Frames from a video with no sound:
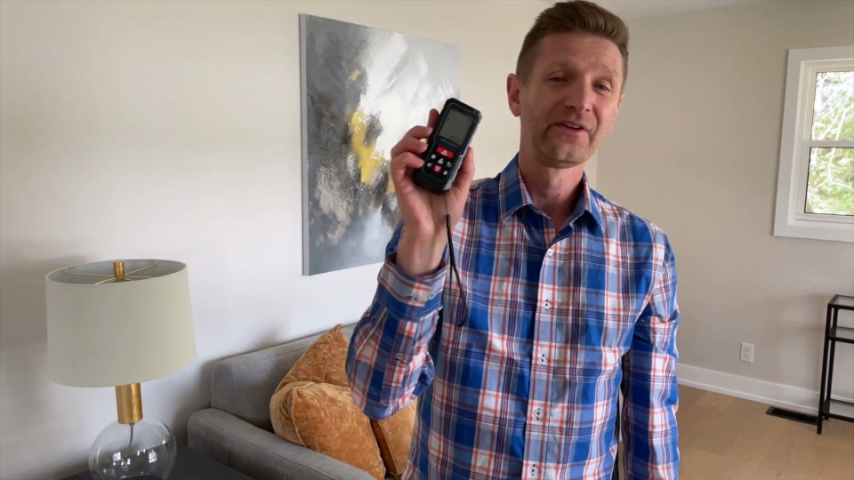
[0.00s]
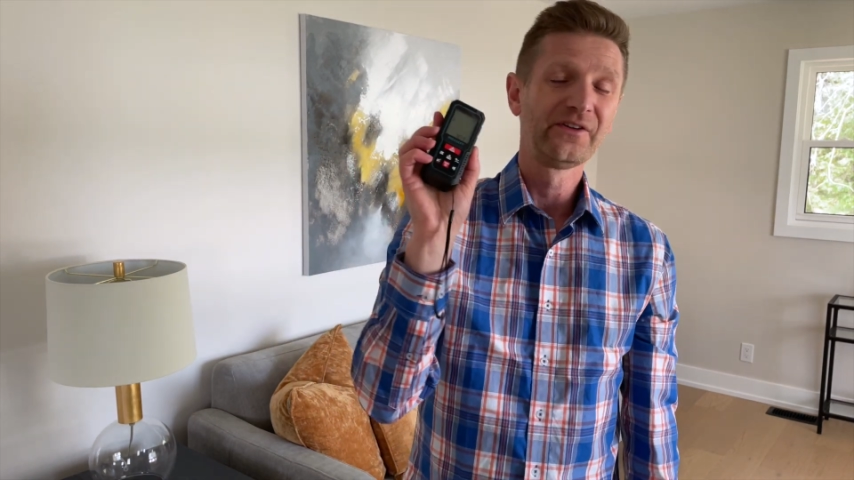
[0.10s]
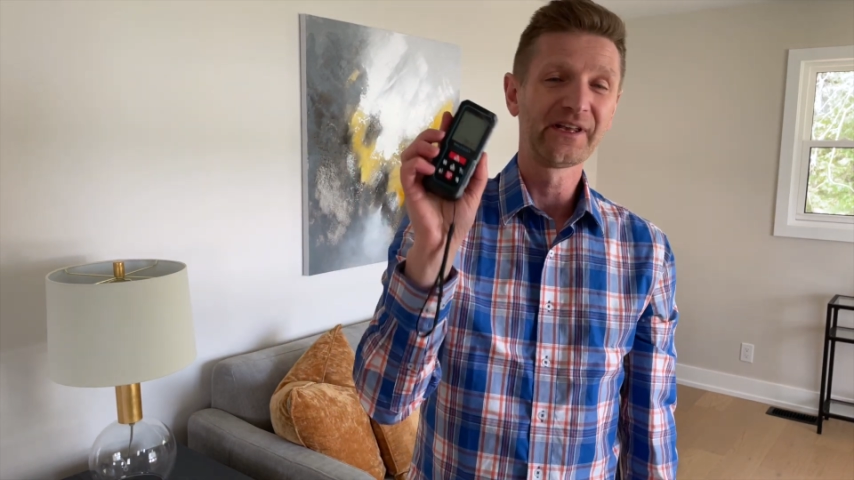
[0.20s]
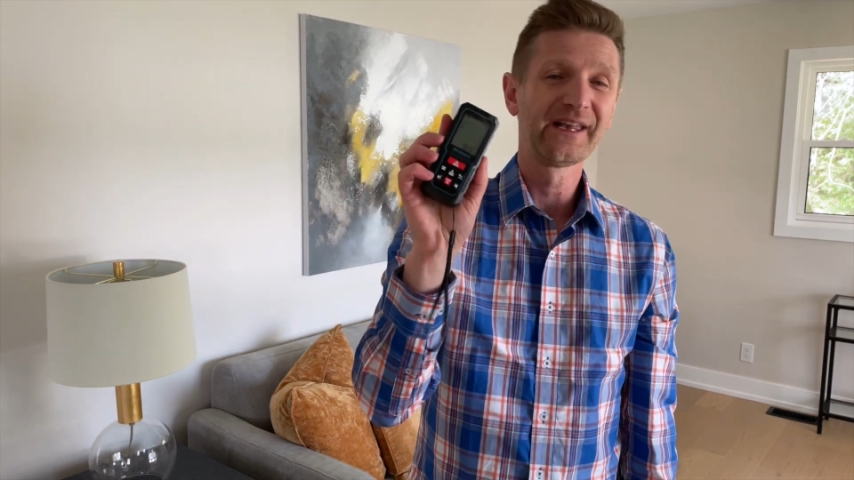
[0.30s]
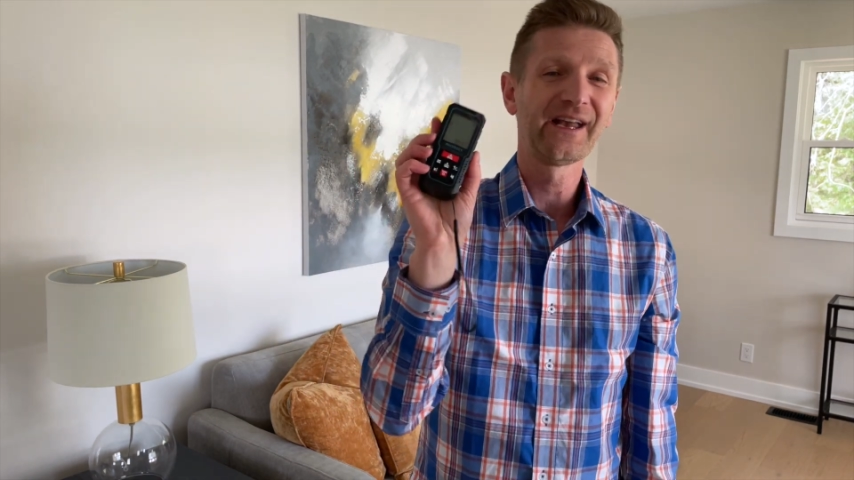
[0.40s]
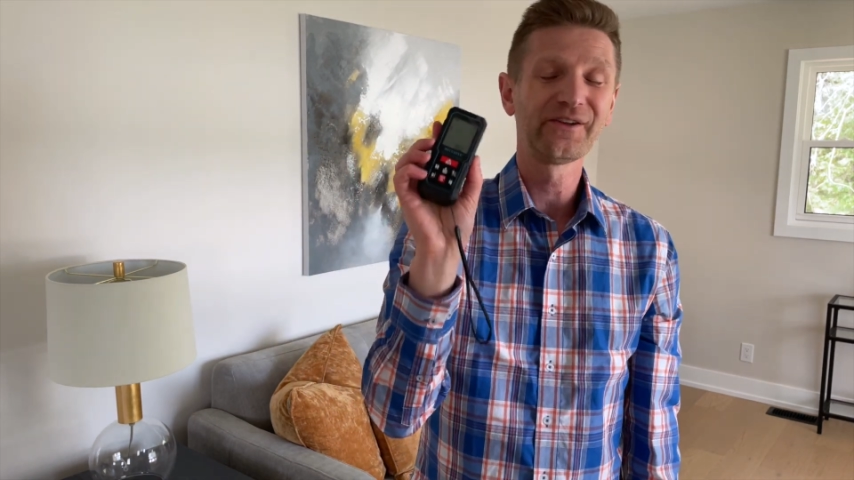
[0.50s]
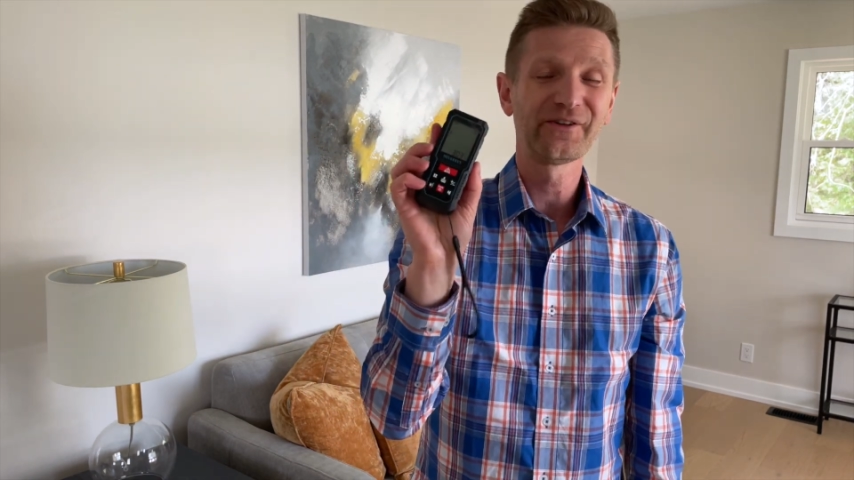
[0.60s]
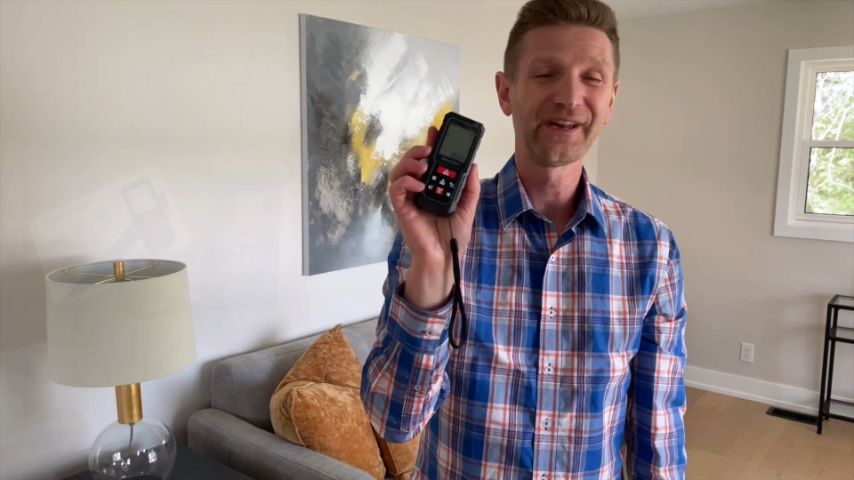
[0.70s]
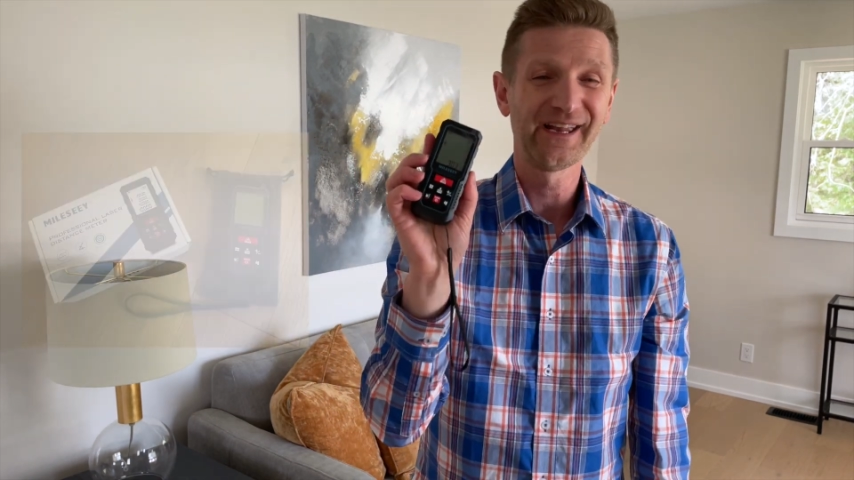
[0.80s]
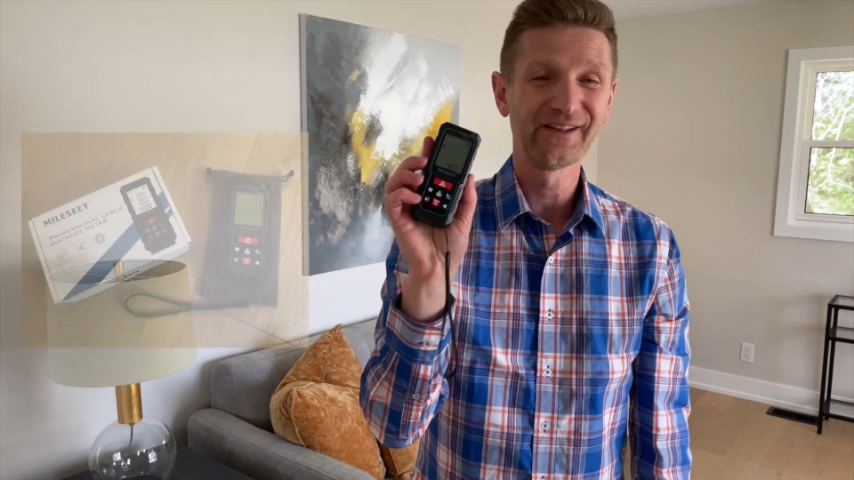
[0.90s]
you can get
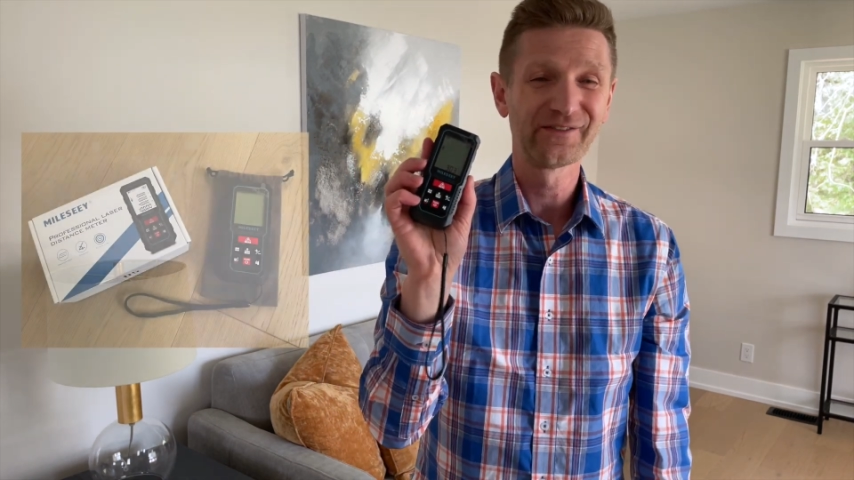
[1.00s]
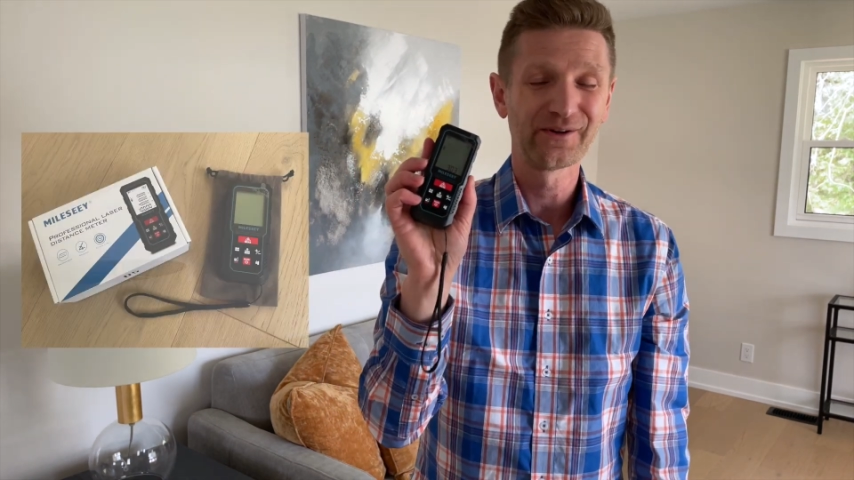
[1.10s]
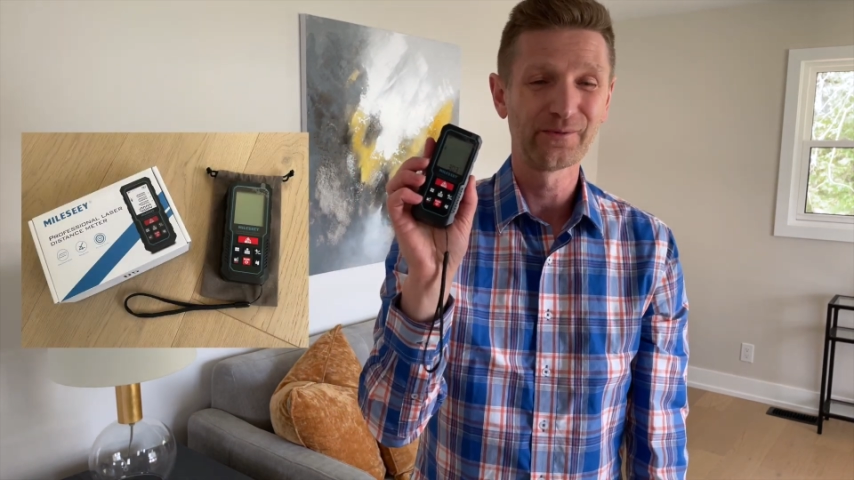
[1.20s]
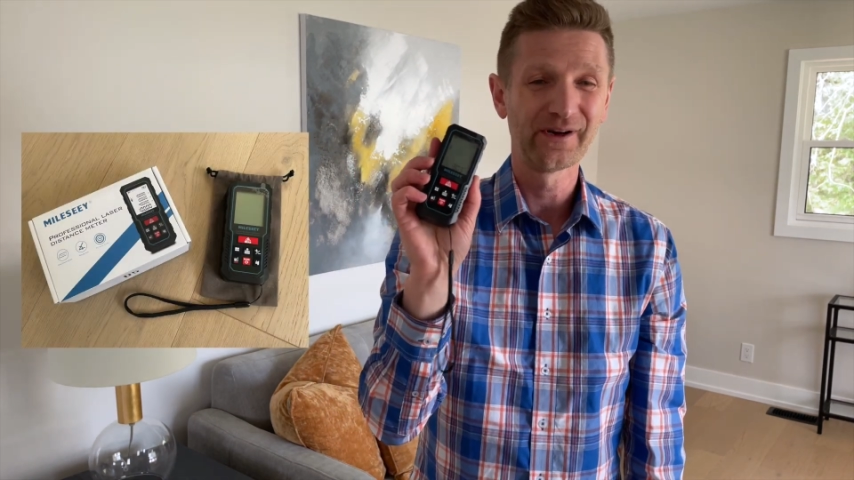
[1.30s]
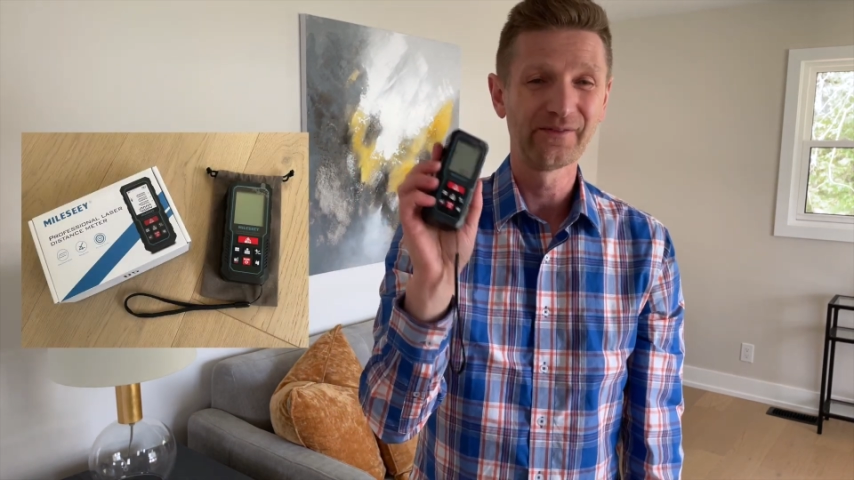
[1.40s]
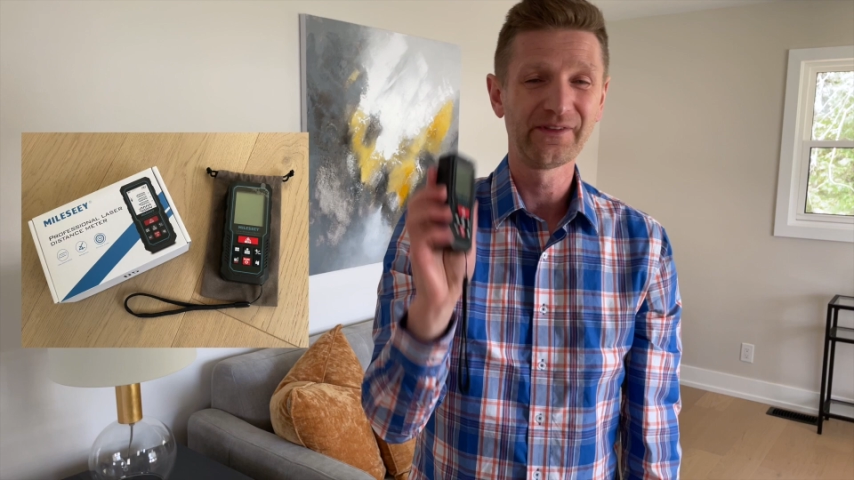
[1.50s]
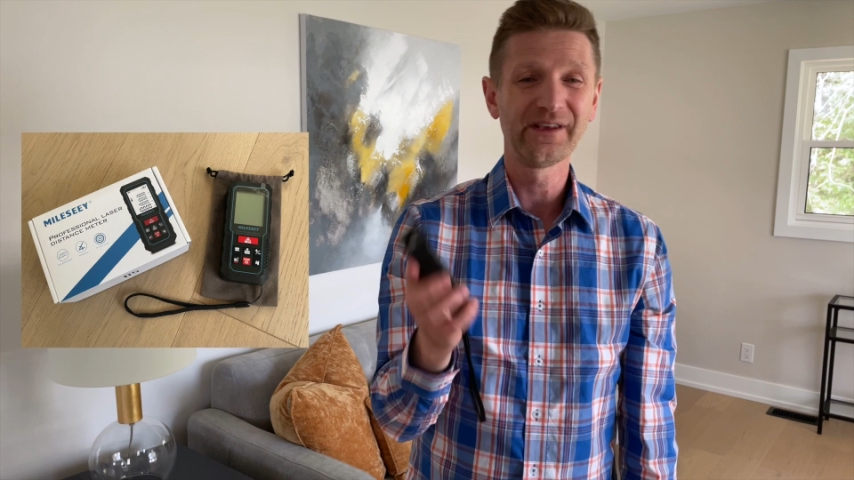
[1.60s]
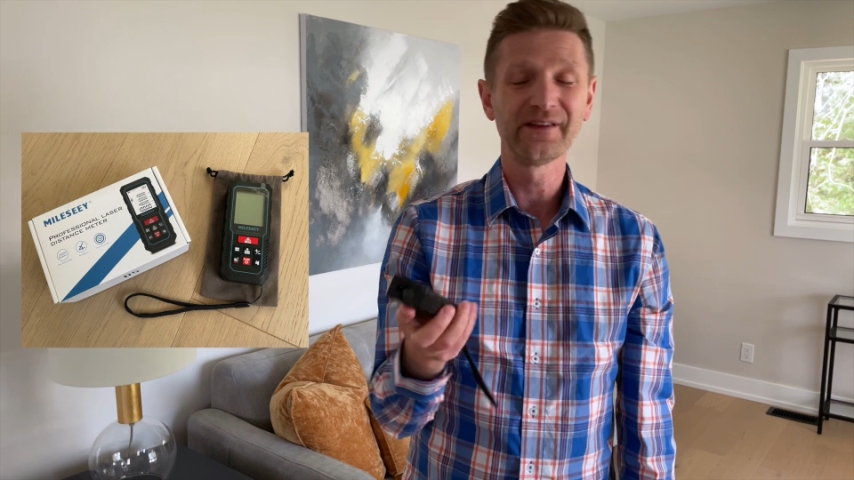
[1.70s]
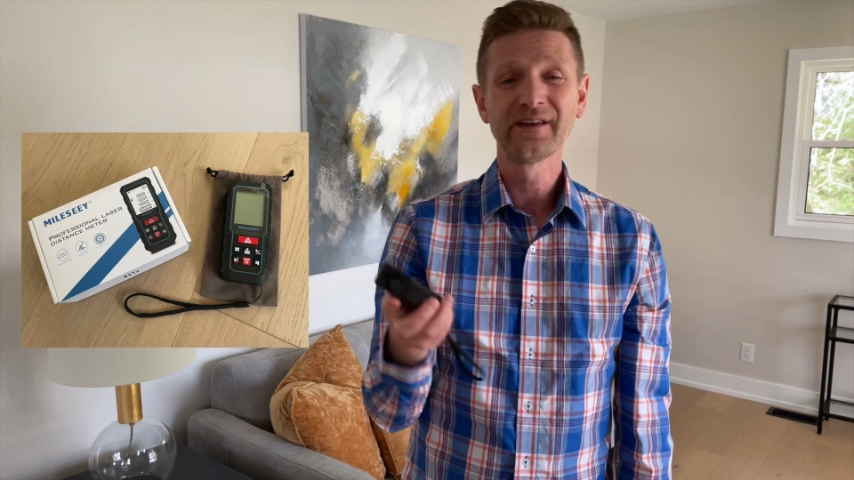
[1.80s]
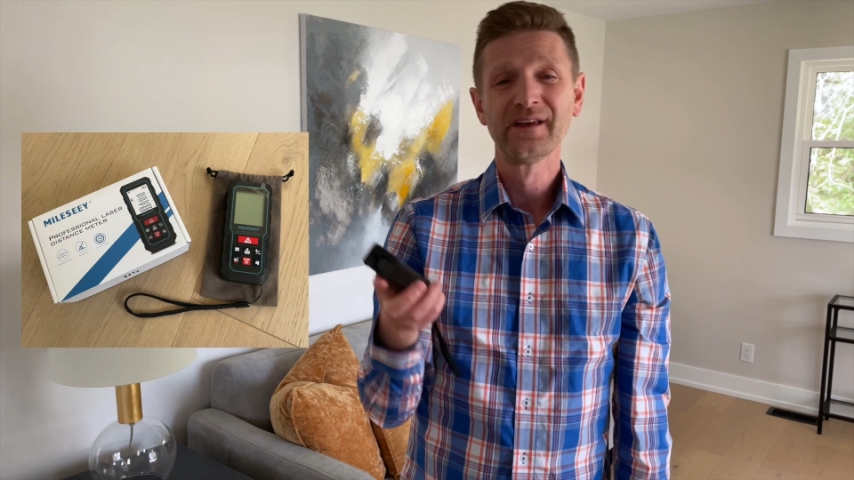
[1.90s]
your hands on one of
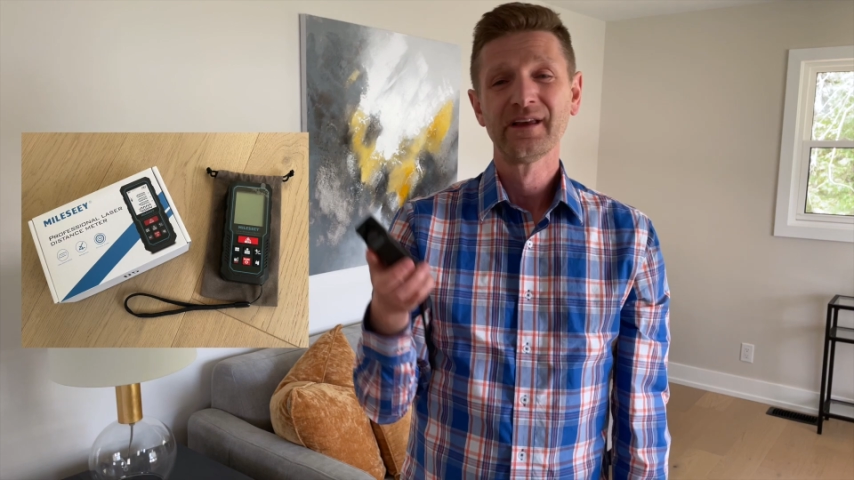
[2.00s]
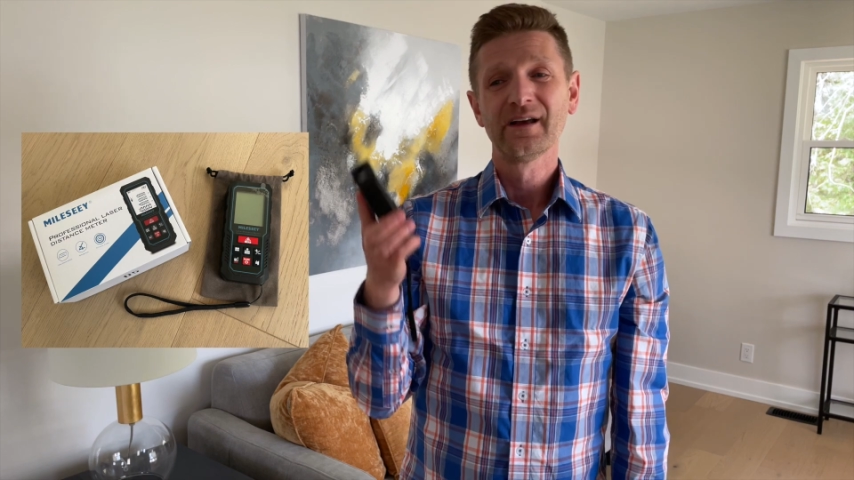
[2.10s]
these.